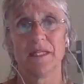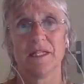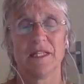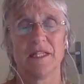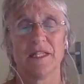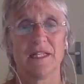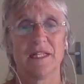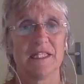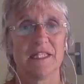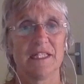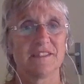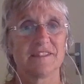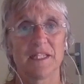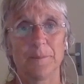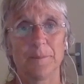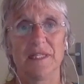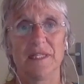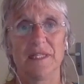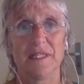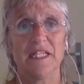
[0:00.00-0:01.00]
and some
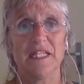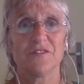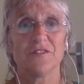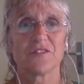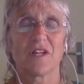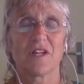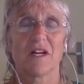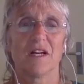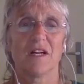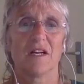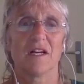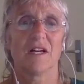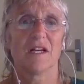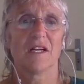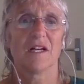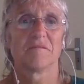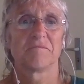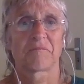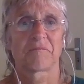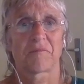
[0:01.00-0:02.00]
beliefs
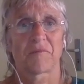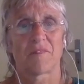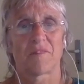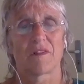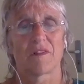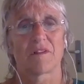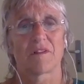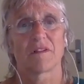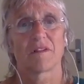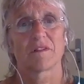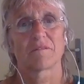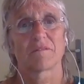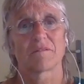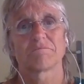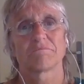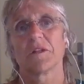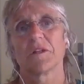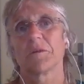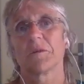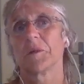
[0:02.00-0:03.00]
are
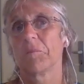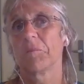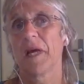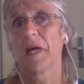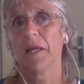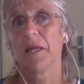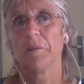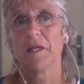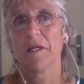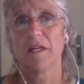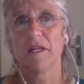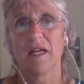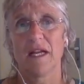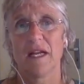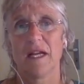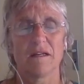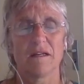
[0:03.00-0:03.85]
becoming maybe like,